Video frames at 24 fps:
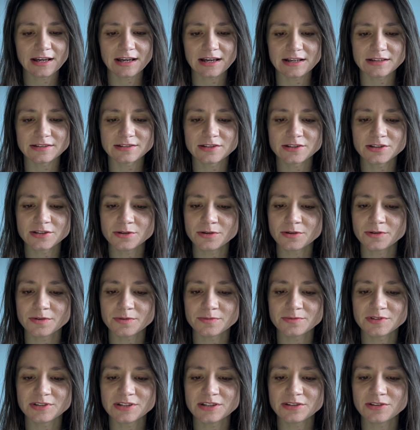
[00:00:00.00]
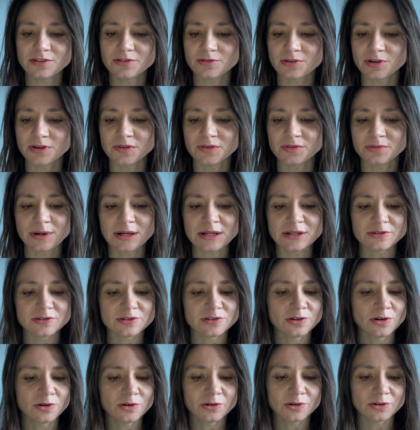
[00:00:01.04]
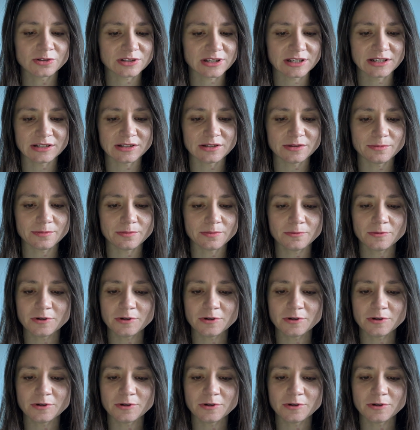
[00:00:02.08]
as the two of them seize the throne of Wendell's long-lost kingdom,